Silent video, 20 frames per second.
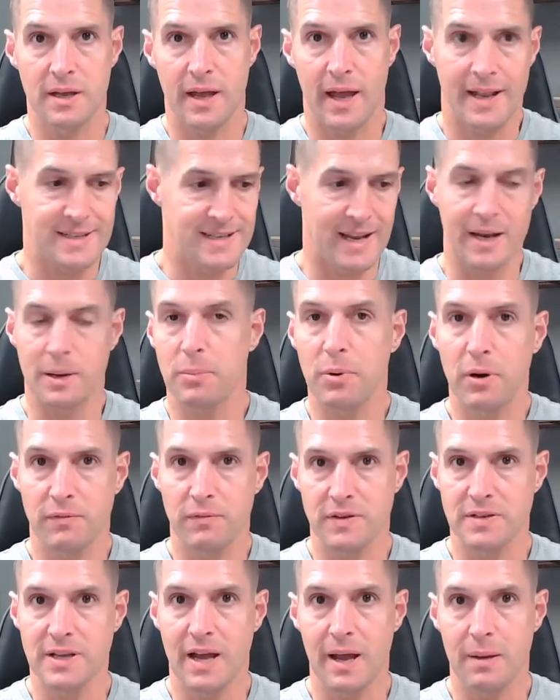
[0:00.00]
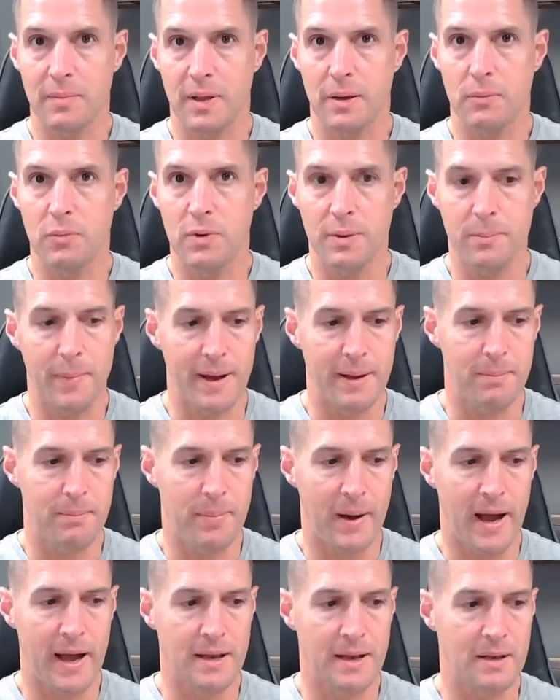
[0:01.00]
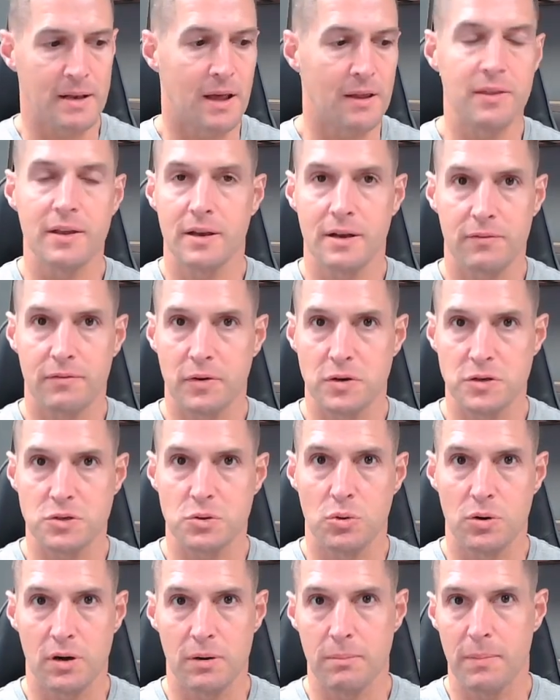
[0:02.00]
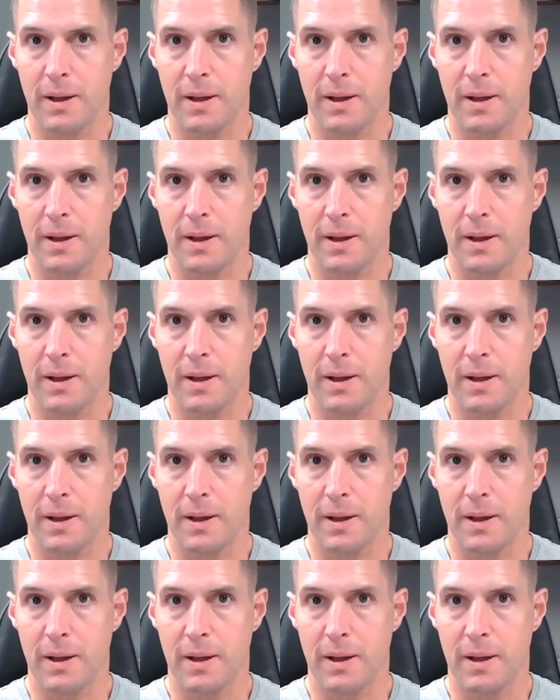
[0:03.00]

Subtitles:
And it's not a perfect timeline. We might buy nothing in the first quarter,